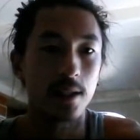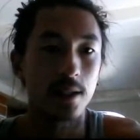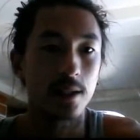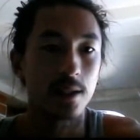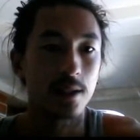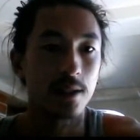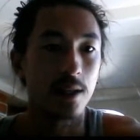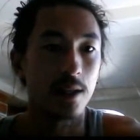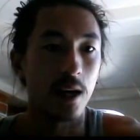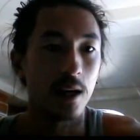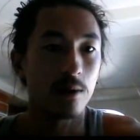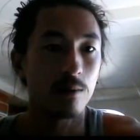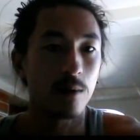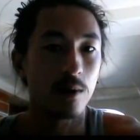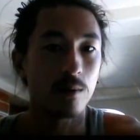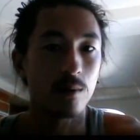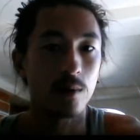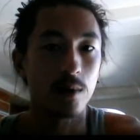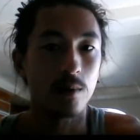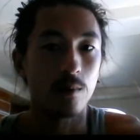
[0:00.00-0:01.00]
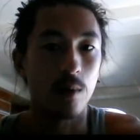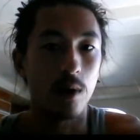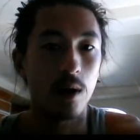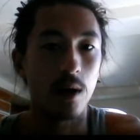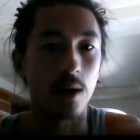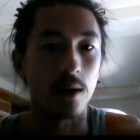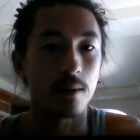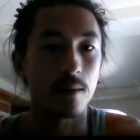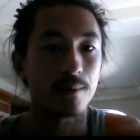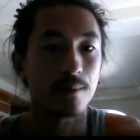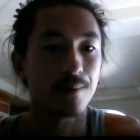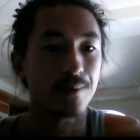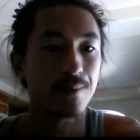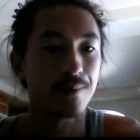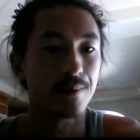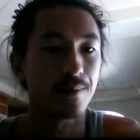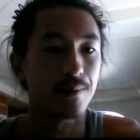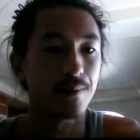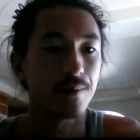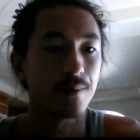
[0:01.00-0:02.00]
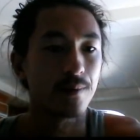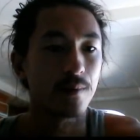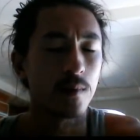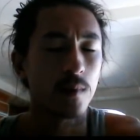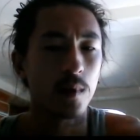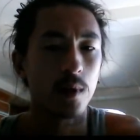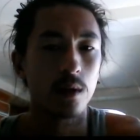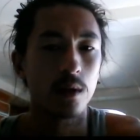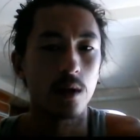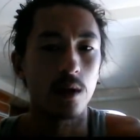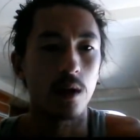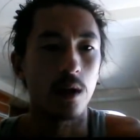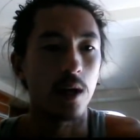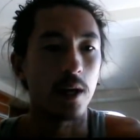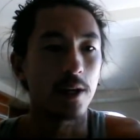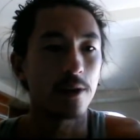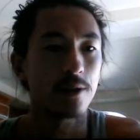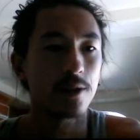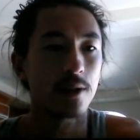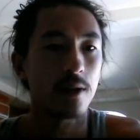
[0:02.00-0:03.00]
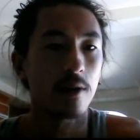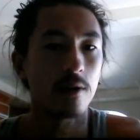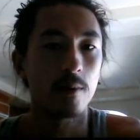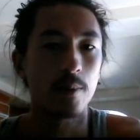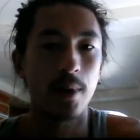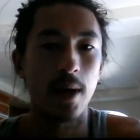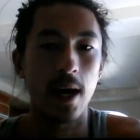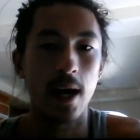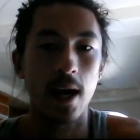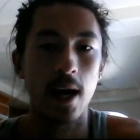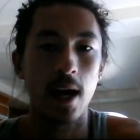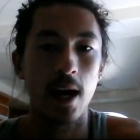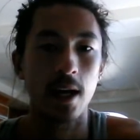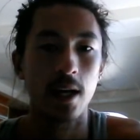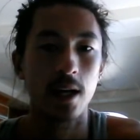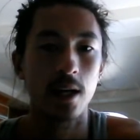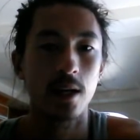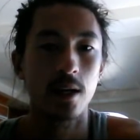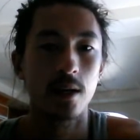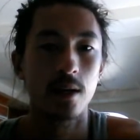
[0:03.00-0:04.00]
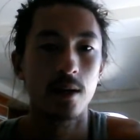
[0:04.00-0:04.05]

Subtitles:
it's kind of what we want. Here's another pack.